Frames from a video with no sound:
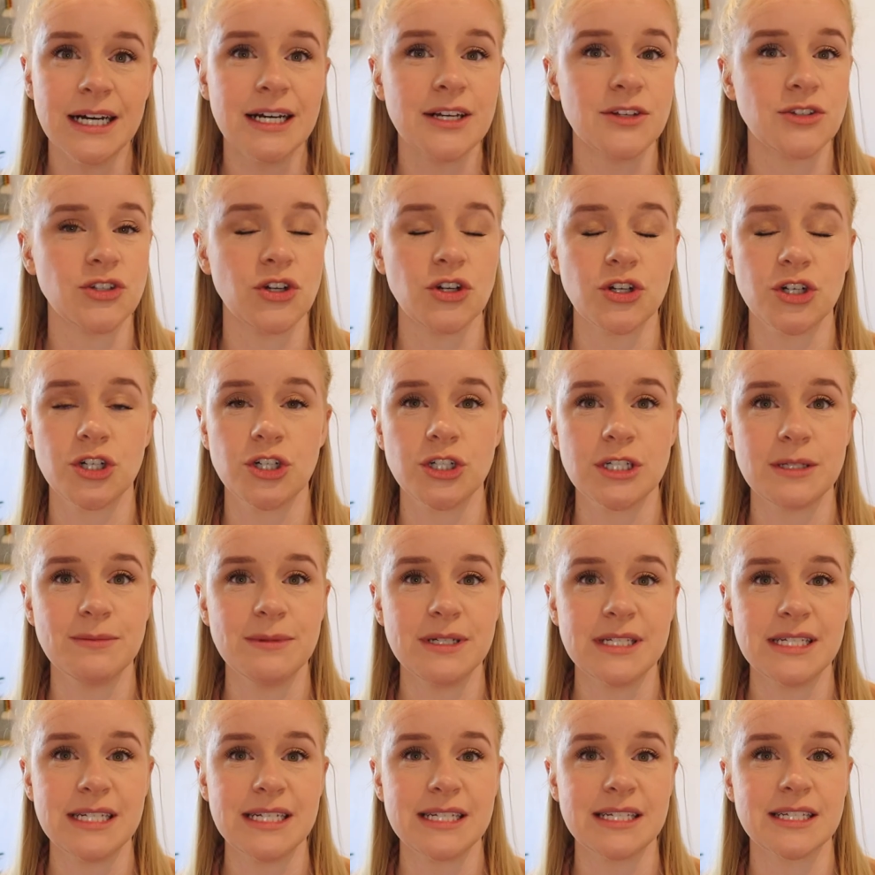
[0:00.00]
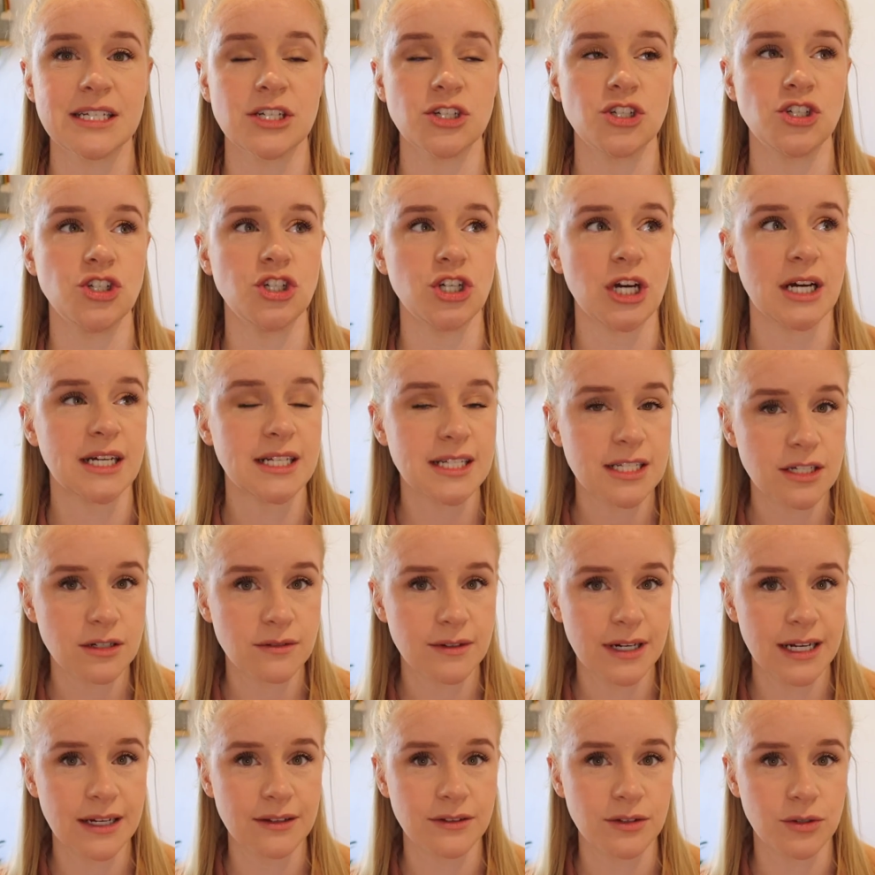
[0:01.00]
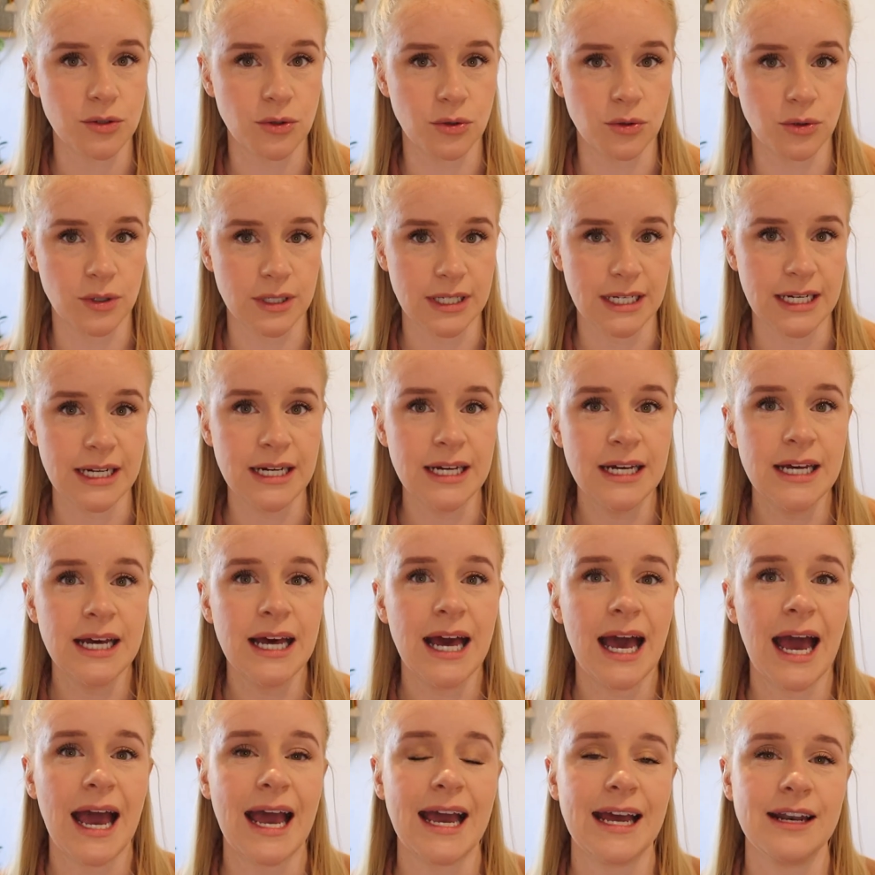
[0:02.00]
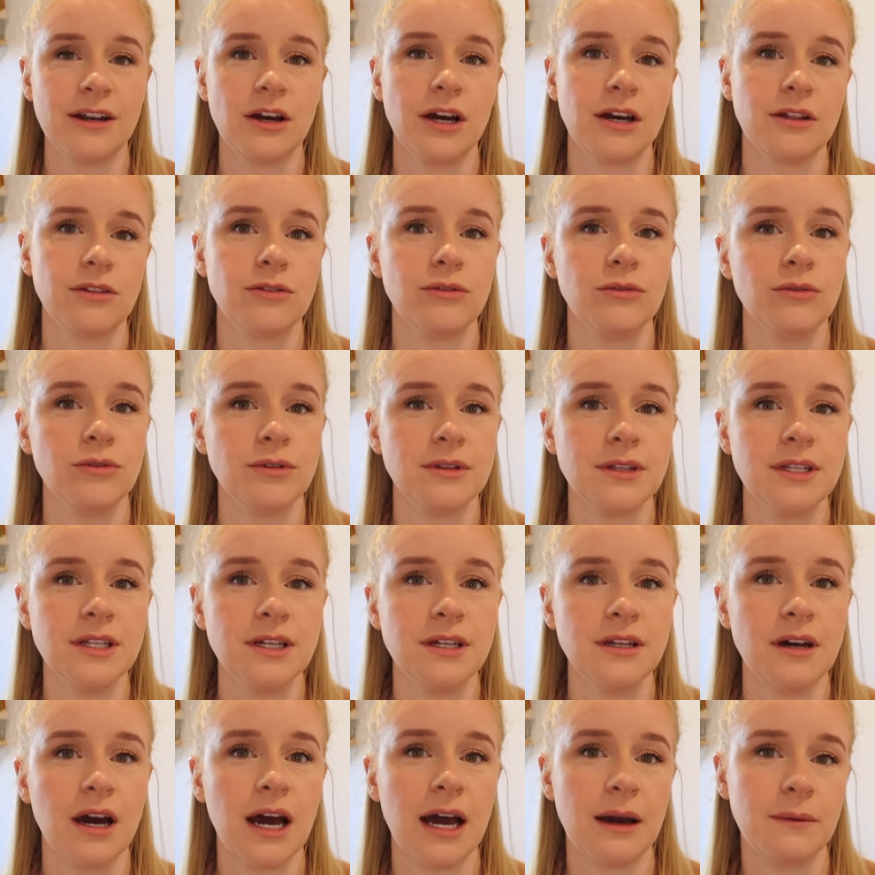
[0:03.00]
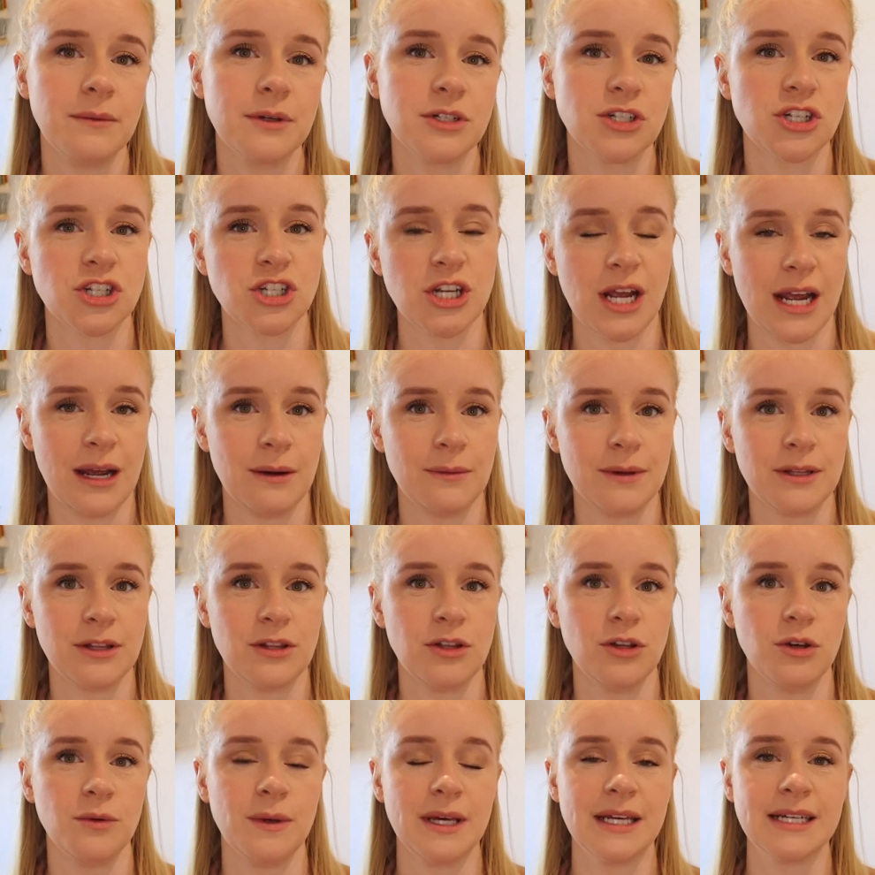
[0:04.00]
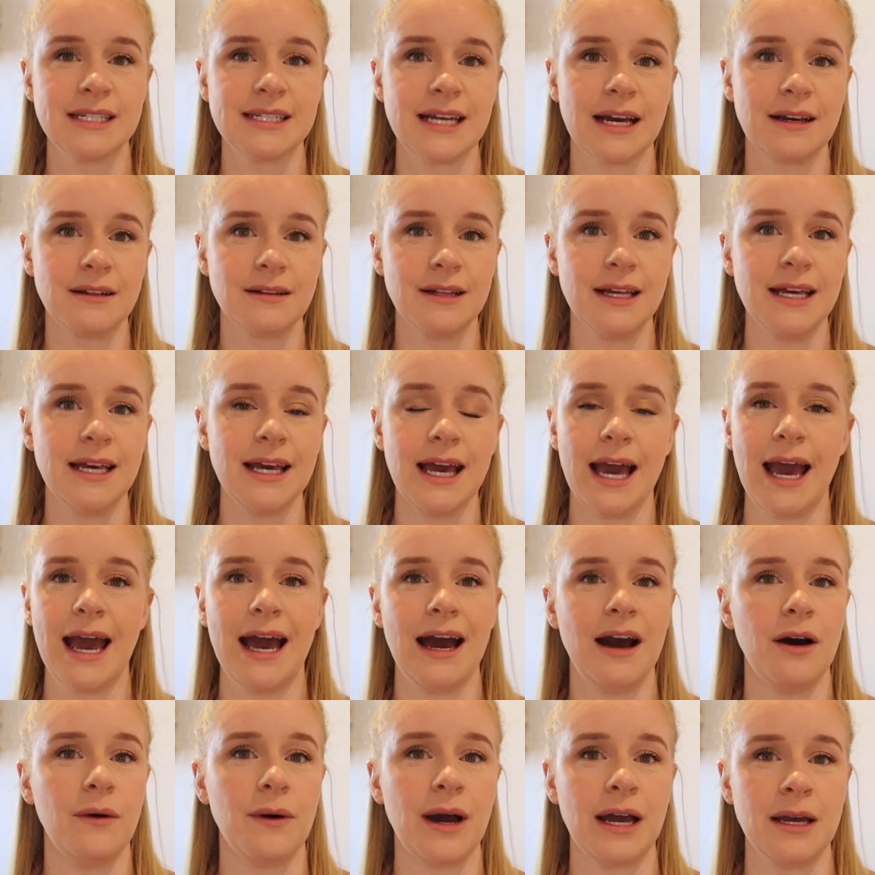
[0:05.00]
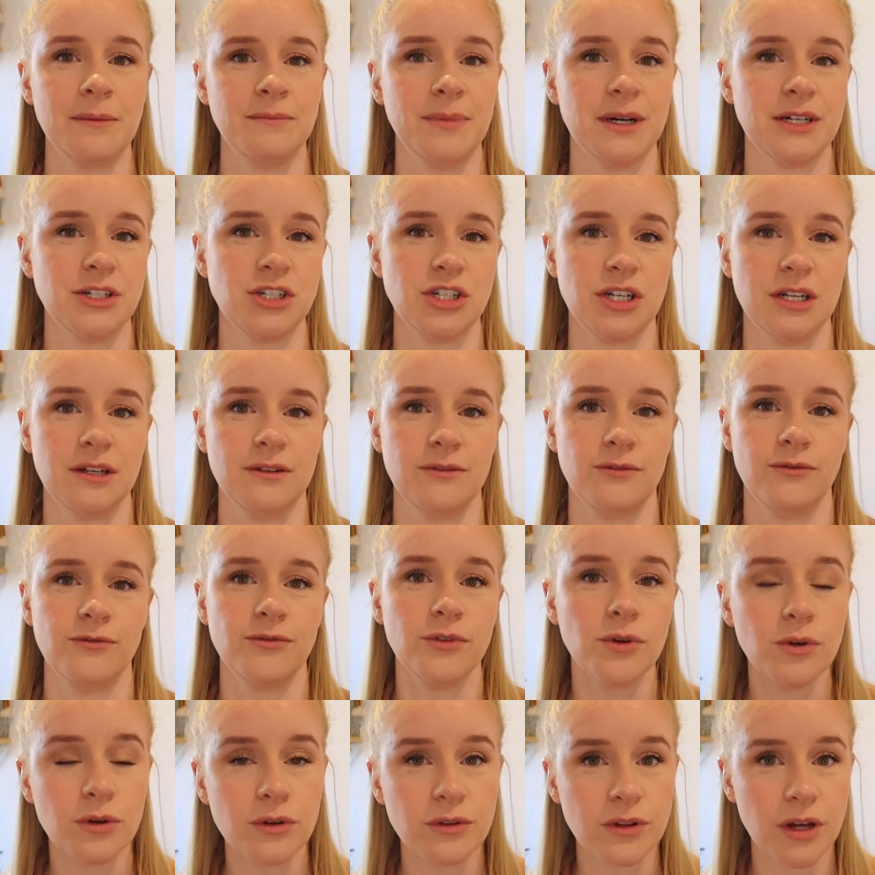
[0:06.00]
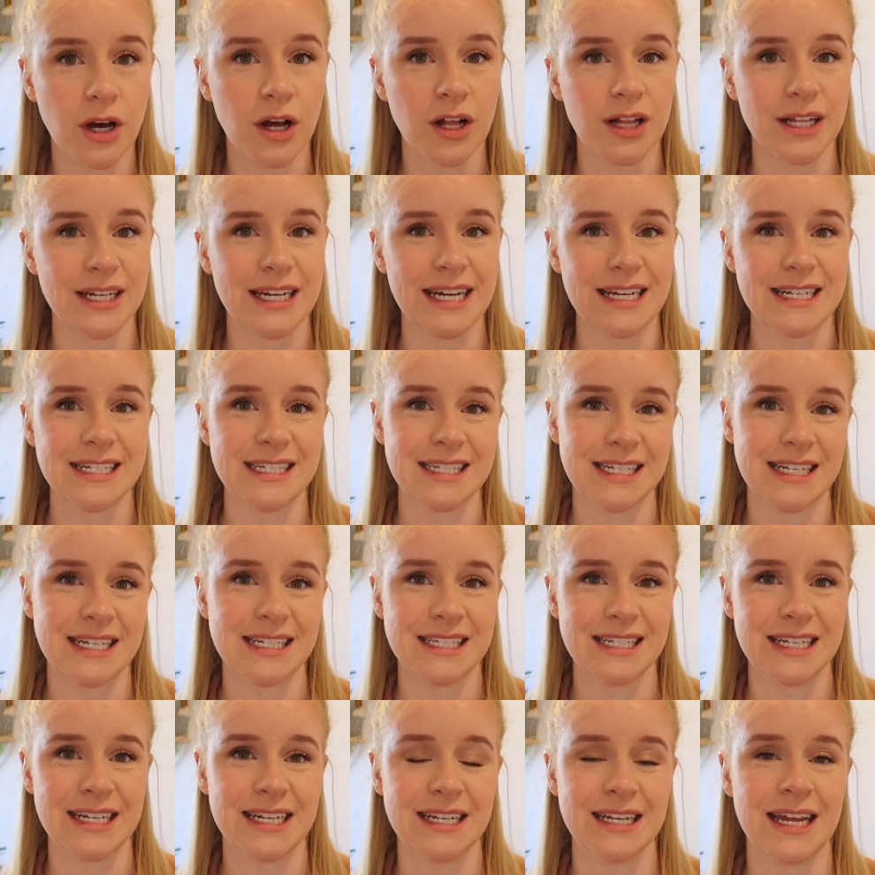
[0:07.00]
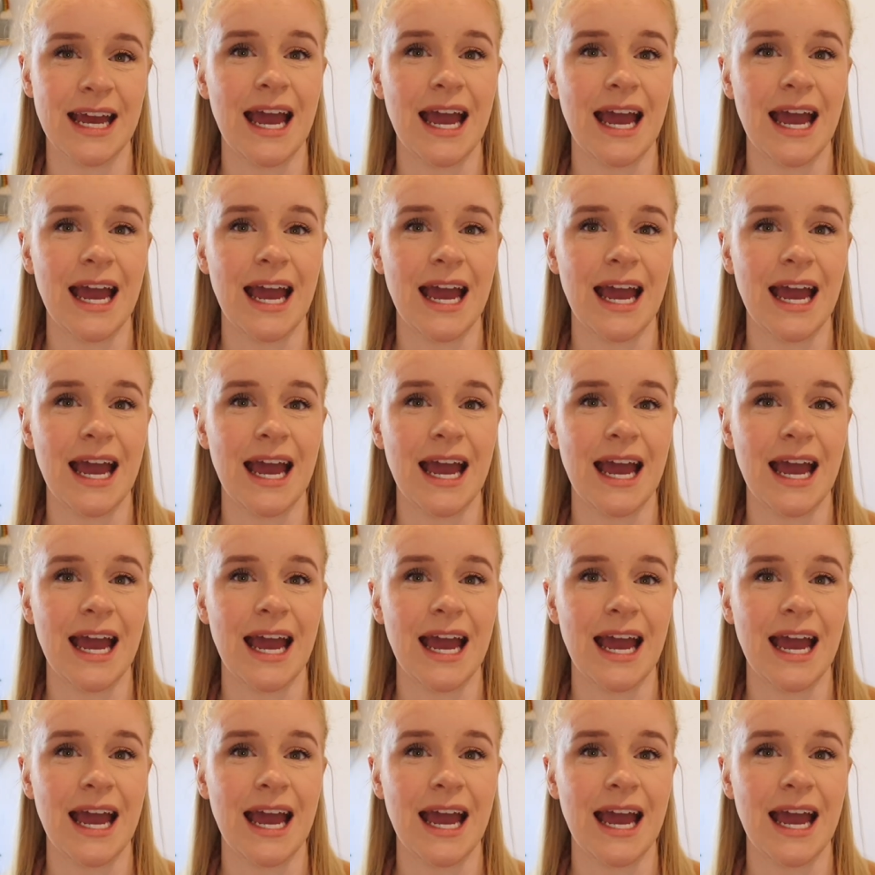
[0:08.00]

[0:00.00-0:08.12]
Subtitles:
So Christmas is just around the corner, and I thought that I would share with you exactly how I budget for the holiday season